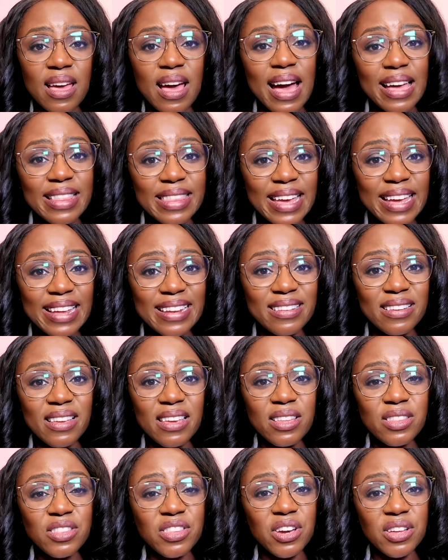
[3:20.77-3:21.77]
And then
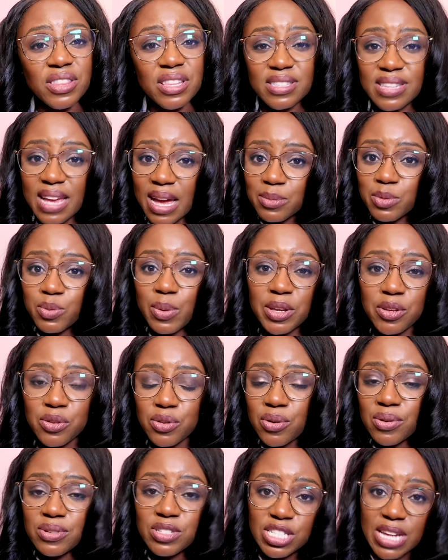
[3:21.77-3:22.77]
the other times where you
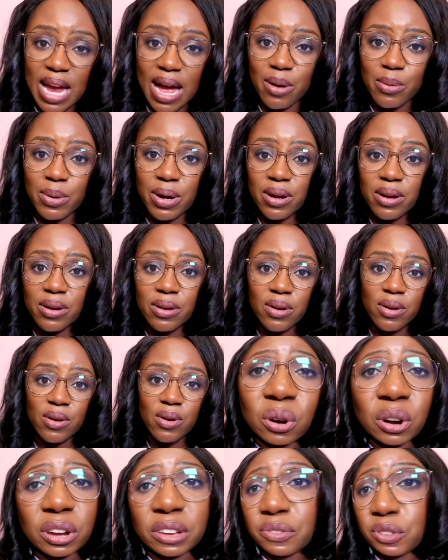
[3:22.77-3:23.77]
don't shower,
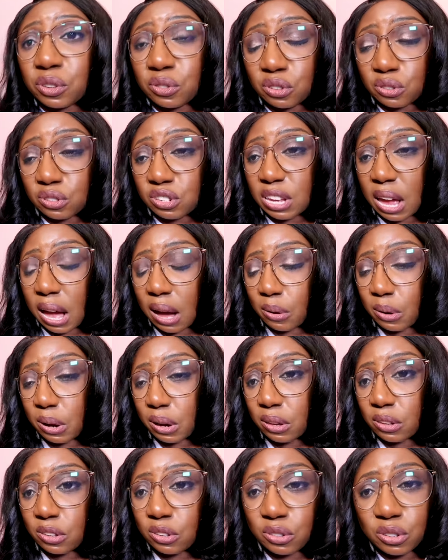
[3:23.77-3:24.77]
or if you do
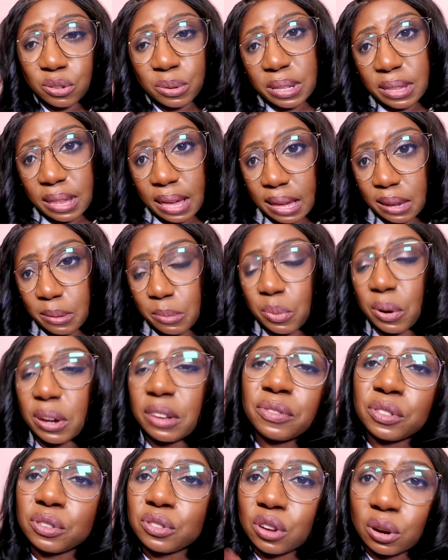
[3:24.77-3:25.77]
shower, you do it then. But
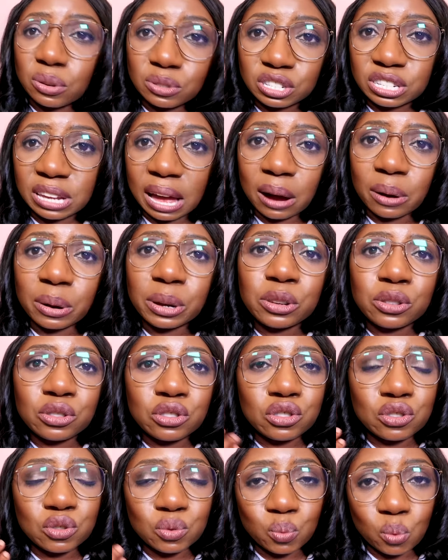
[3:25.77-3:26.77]
if you don't shower, you
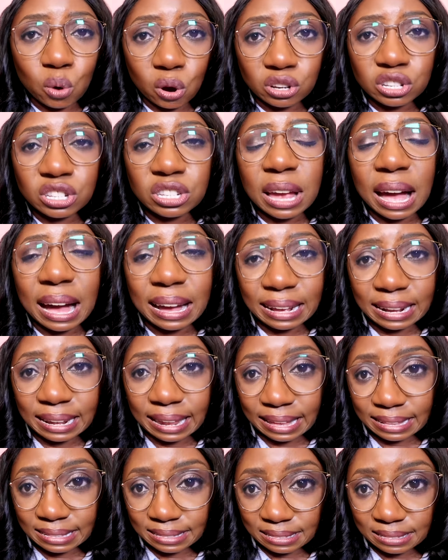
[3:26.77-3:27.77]
just wash and
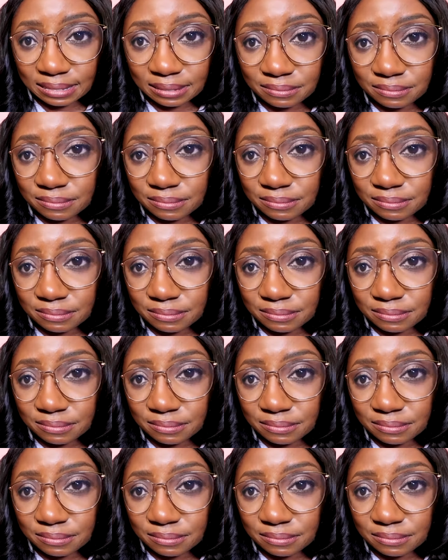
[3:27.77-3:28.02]
cleanse.